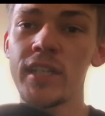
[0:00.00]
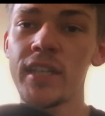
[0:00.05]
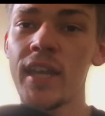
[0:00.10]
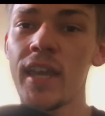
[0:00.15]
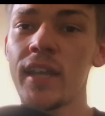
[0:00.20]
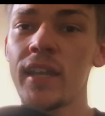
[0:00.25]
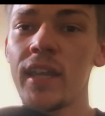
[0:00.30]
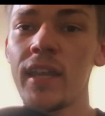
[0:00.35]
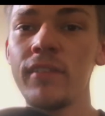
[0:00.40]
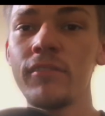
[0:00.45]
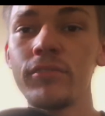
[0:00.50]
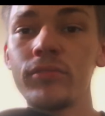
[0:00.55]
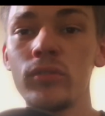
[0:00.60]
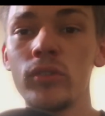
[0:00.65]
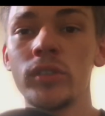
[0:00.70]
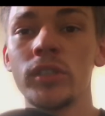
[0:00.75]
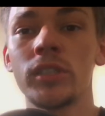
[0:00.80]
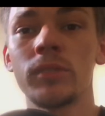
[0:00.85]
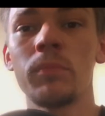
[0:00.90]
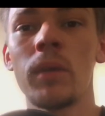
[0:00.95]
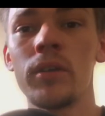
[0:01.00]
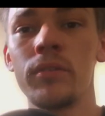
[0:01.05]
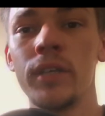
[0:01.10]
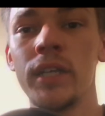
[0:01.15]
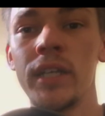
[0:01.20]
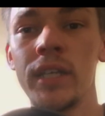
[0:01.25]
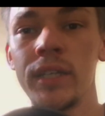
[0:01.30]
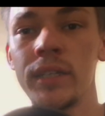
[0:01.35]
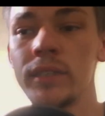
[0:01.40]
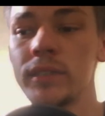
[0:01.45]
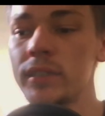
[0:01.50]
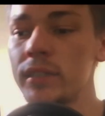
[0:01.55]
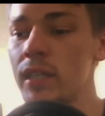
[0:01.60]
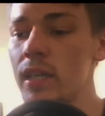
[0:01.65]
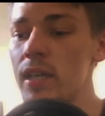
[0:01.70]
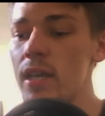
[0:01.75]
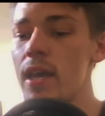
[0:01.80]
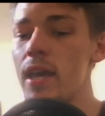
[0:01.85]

It can influence my readings,